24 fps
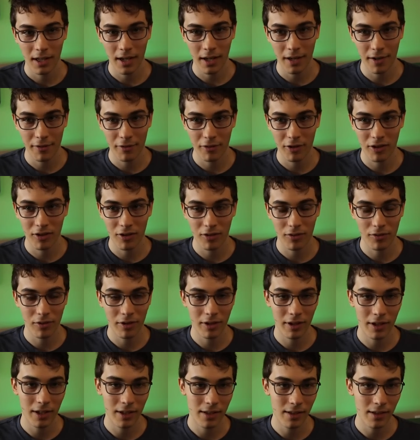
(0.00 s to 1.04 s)
I hovered
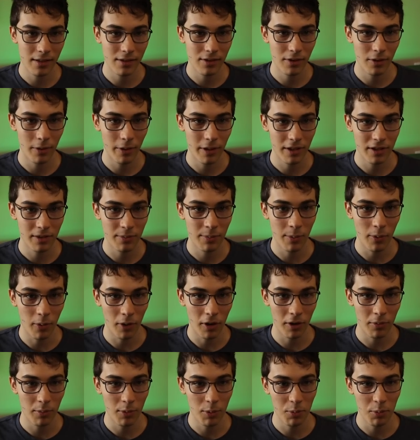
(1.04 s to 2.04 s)
over it, it says no exported